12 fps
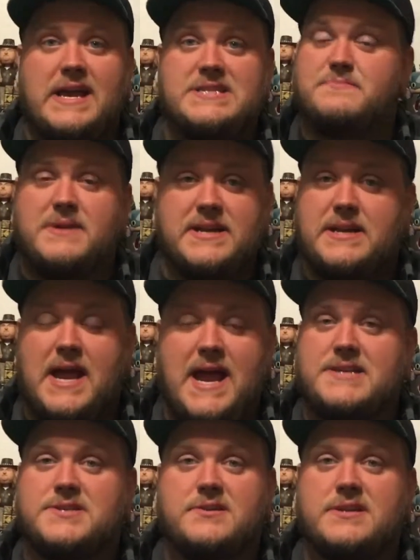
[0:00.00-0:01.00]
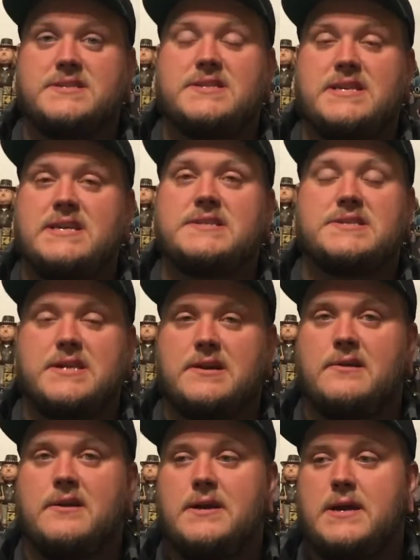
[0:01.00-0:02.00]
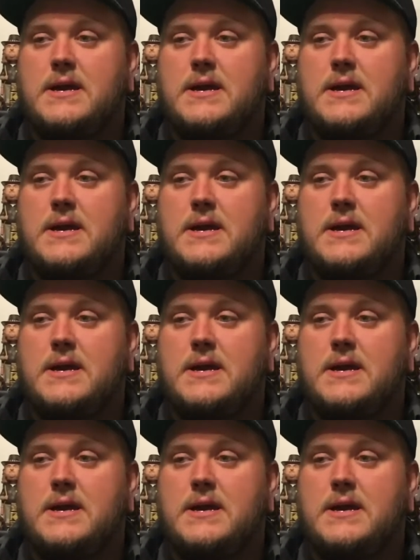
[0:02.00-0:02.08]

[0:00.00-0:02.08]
has been as good as he is here.